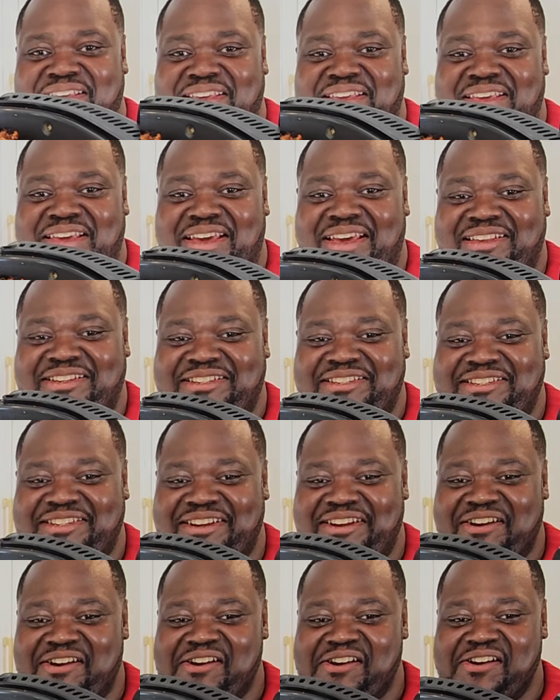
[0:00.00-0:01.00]
Yes,
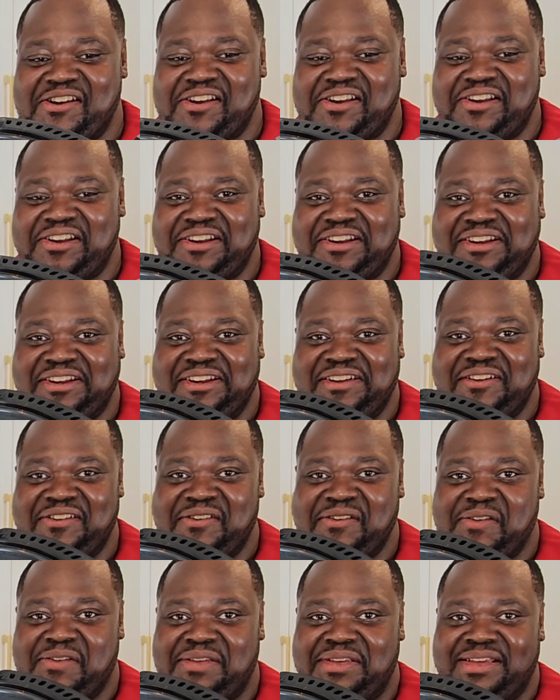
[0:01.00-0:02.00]
sir.
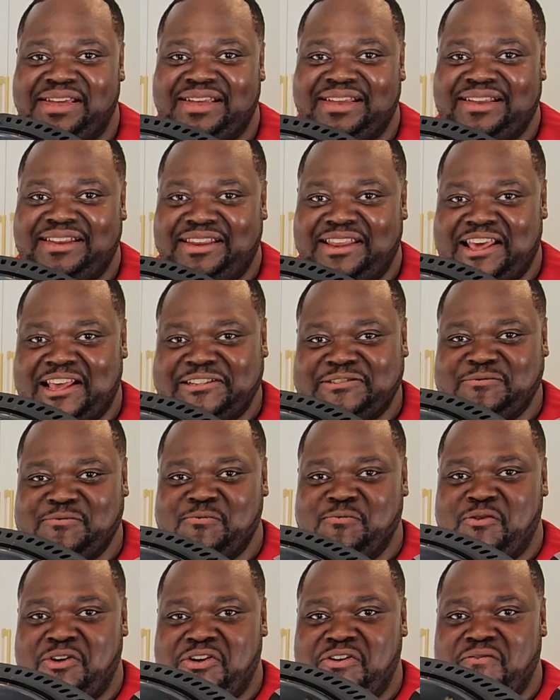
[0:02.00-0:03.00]
That's
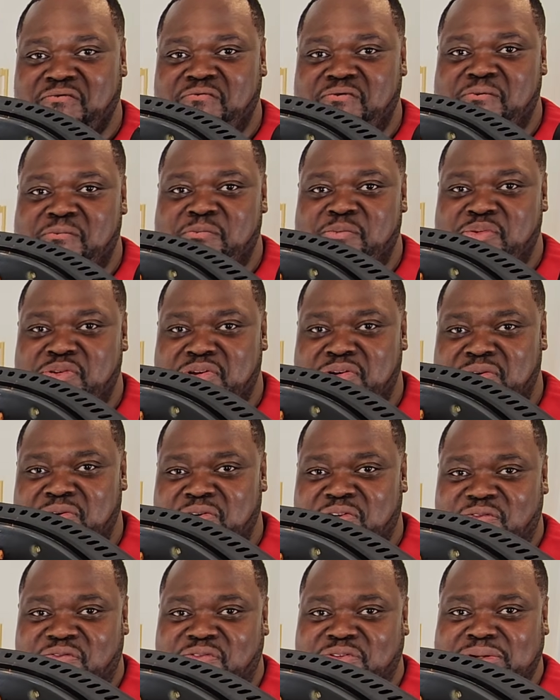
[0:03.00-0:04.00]
wonderful,
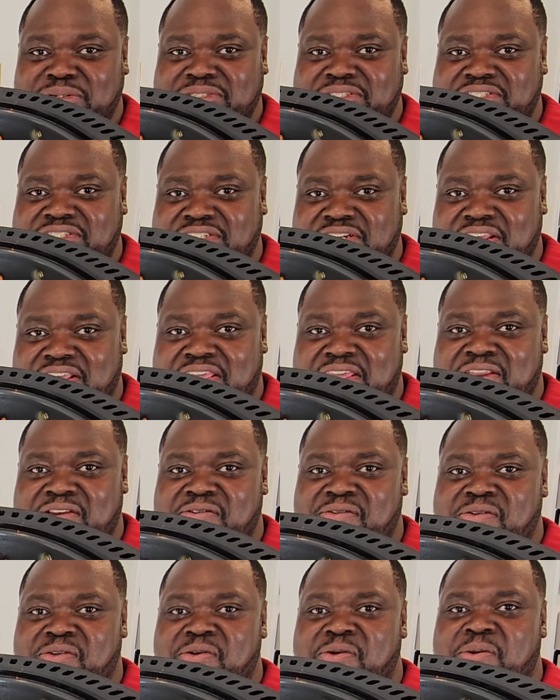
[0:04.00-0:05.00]
beautiful chicken
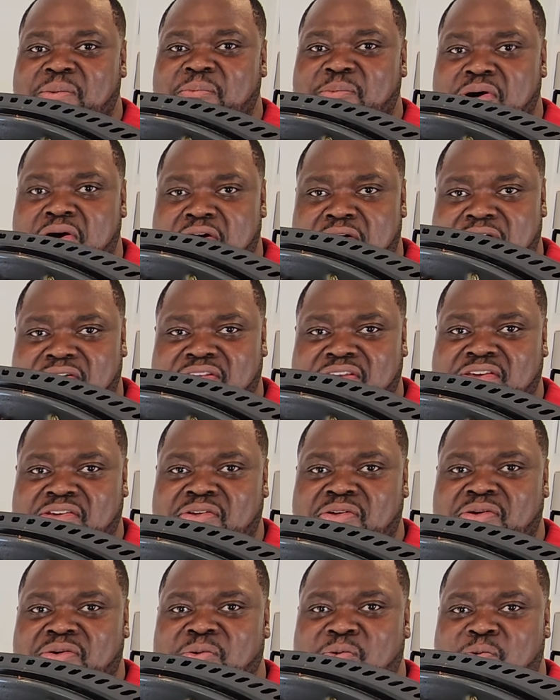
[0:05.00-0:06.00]
party
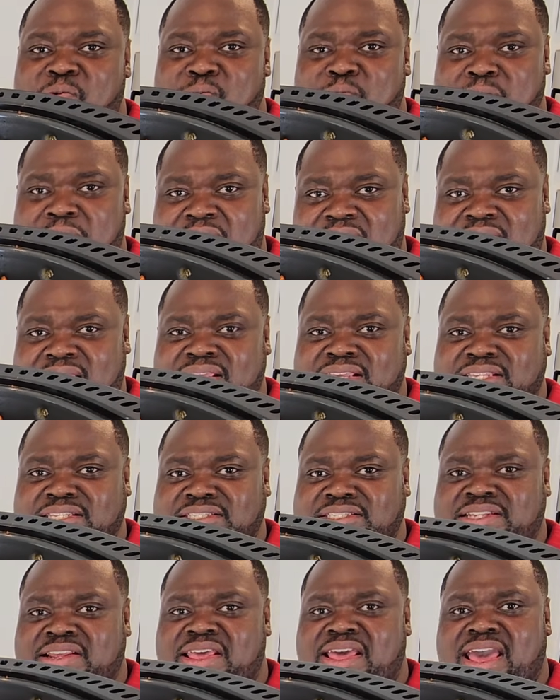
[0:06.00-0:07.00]

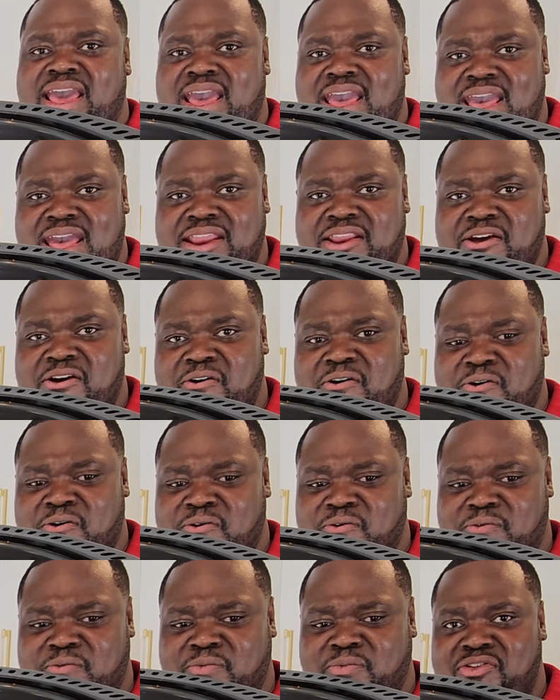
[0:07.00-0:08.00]
wings at
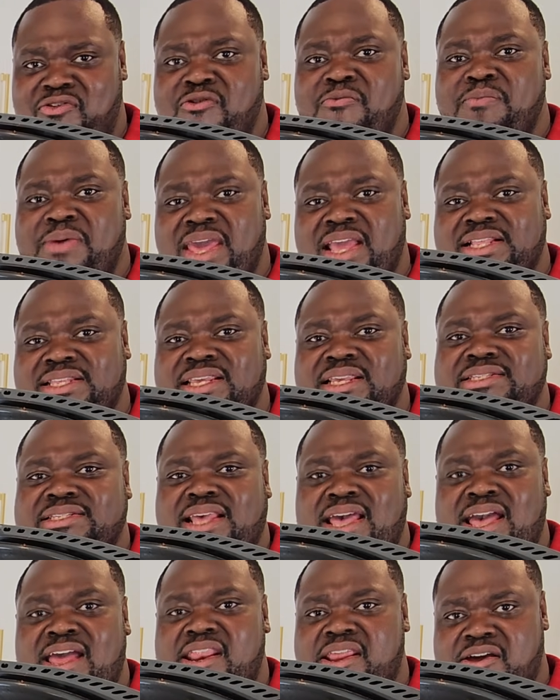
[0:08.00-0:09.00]
home. You make this
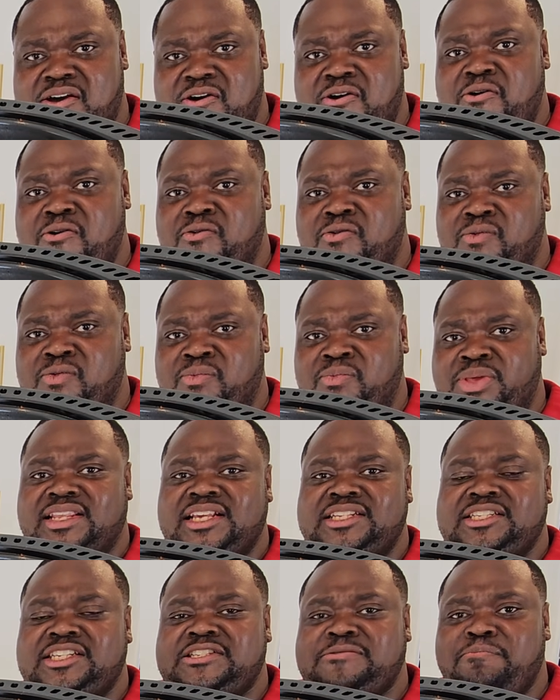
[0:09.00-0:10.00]
at home.
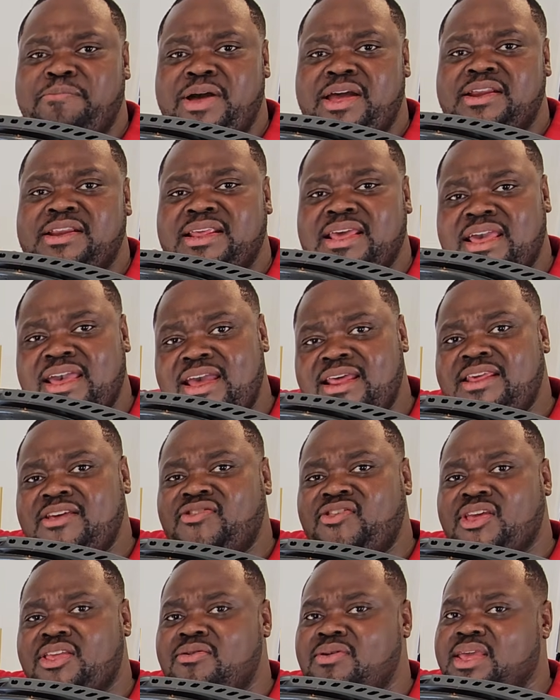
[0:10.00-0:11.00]
This is better than
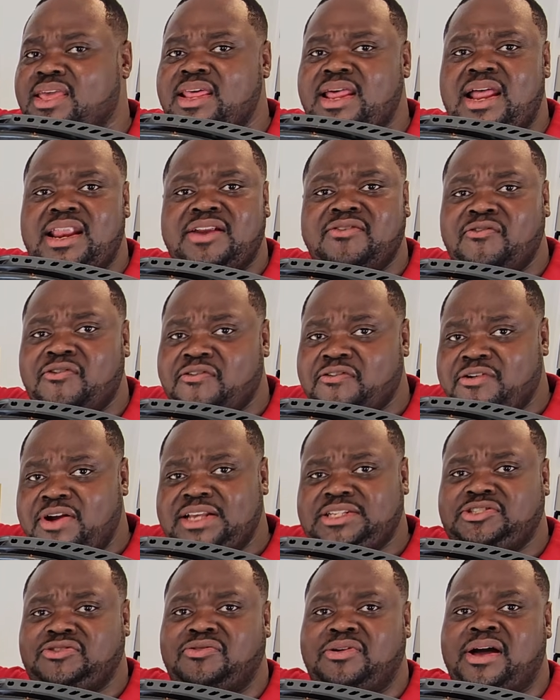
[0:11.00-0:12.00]
anything you can get out of a
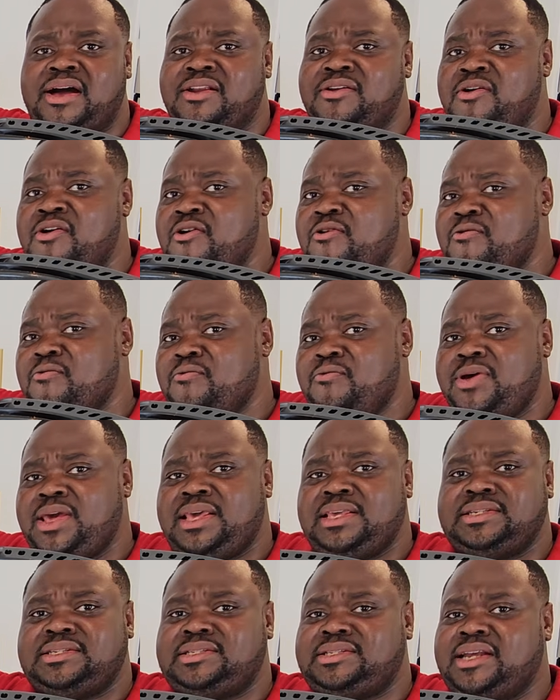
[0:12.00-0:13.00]
restaurant.
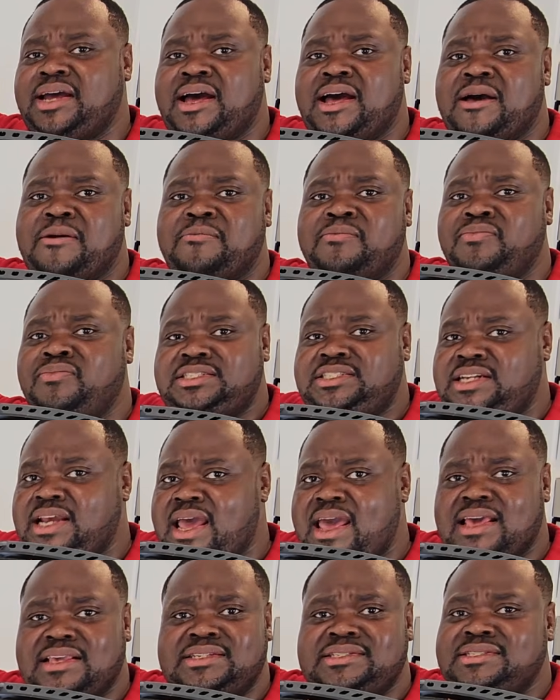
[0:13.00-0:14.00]
Wingstop,
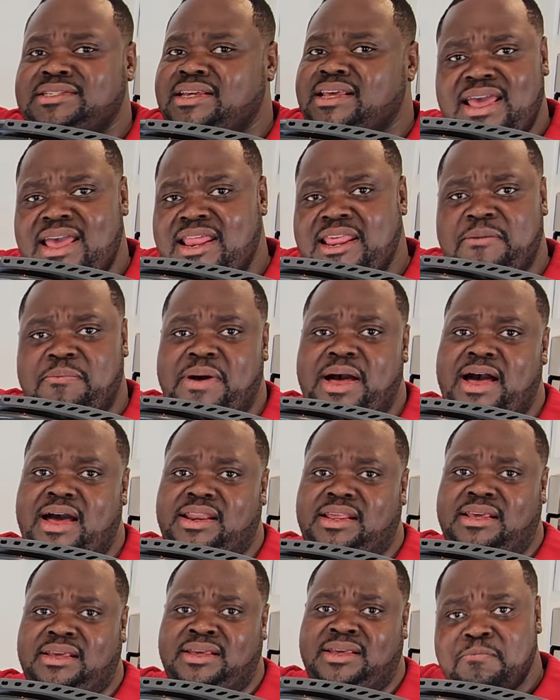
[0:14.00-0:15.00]
Chat's,
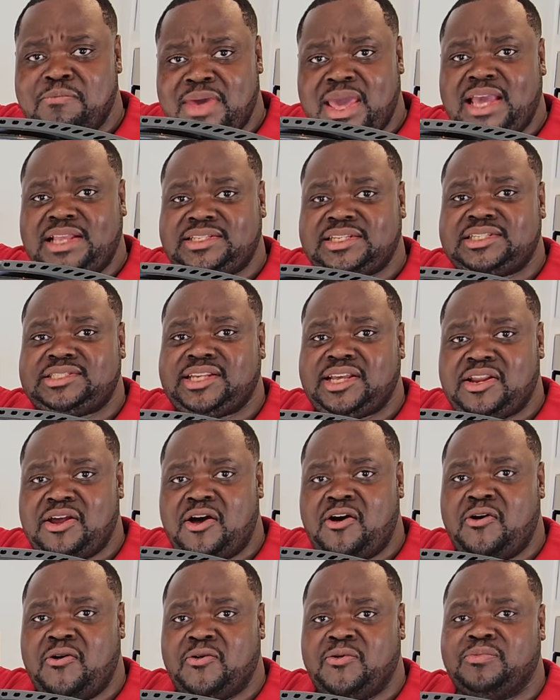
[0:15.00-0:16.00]
anybody. Make this at
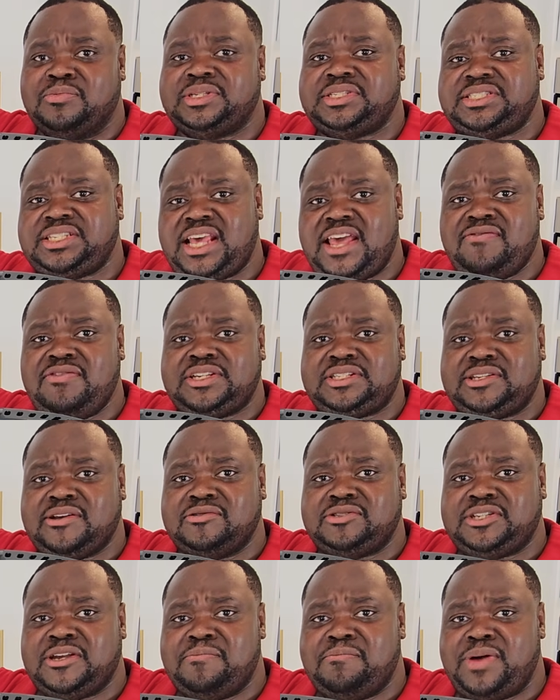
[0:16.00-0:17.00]
home. Save yourself
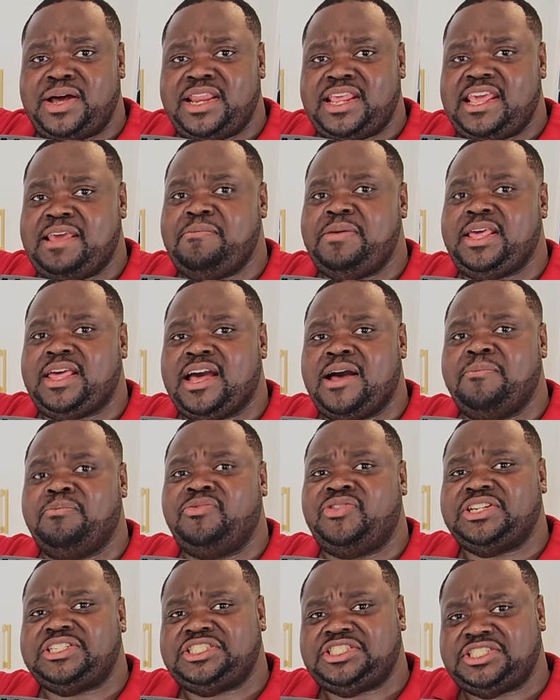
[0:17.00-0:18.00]
some money and become
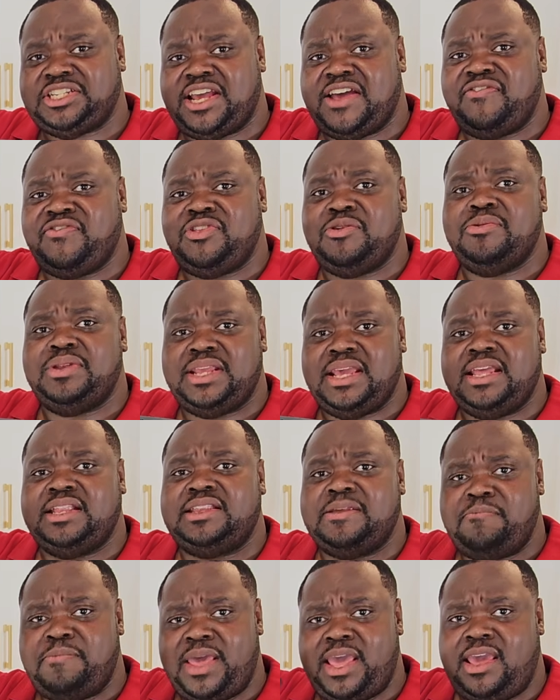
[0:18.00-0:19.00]
the chef you need
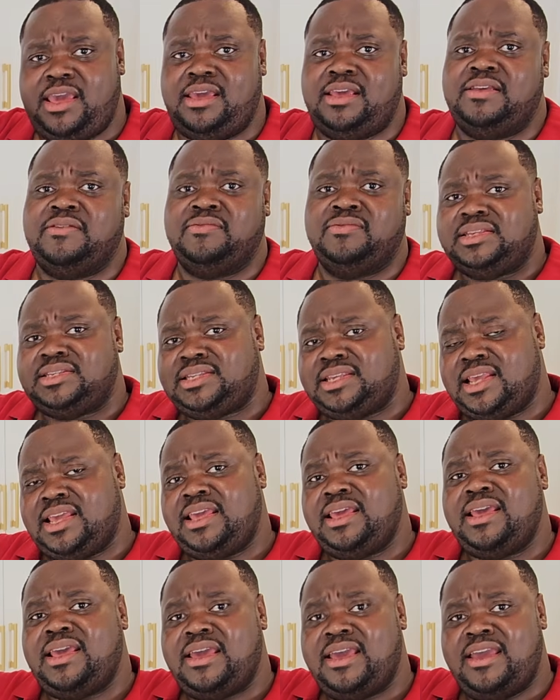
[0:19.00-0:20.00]
to be.
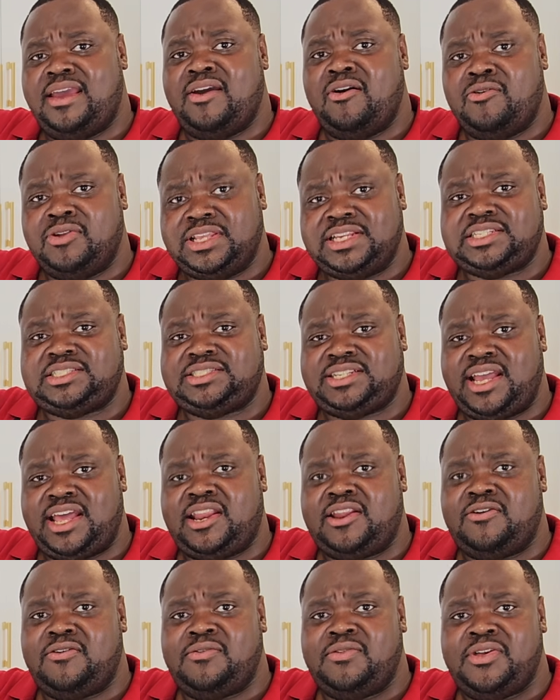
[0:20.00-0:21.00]
See, here on this
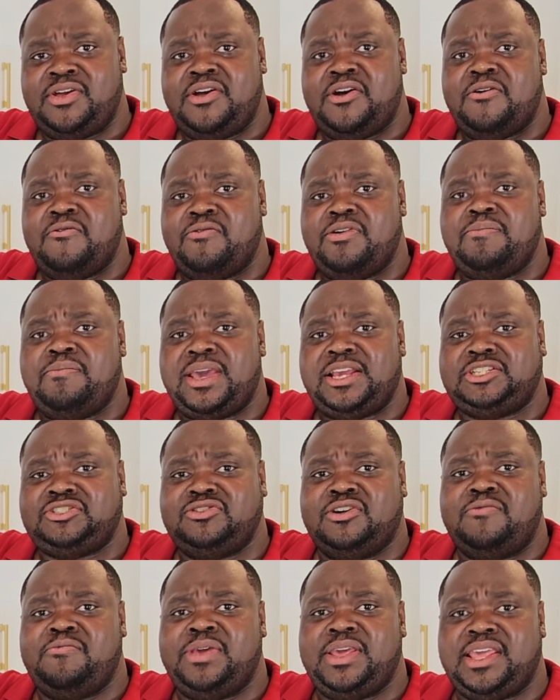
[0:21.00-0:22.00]
channel, we make
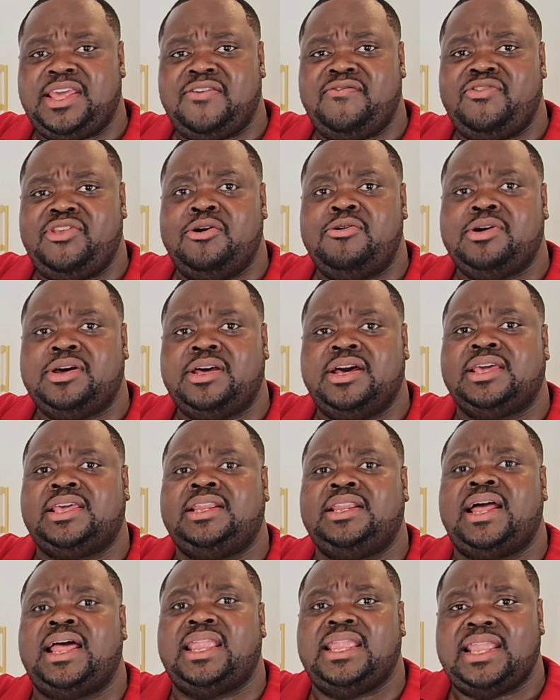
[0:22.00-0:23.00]
sure we give your
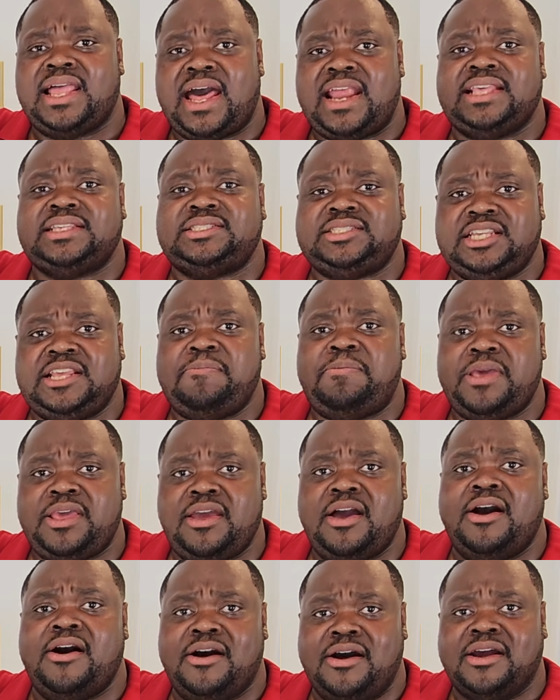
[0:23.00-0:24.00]
cooking a lot of
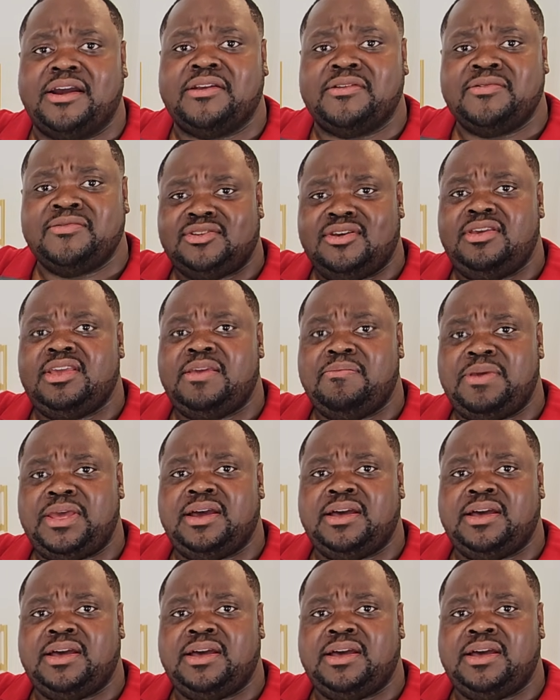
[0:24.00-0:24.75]
CPR so you can be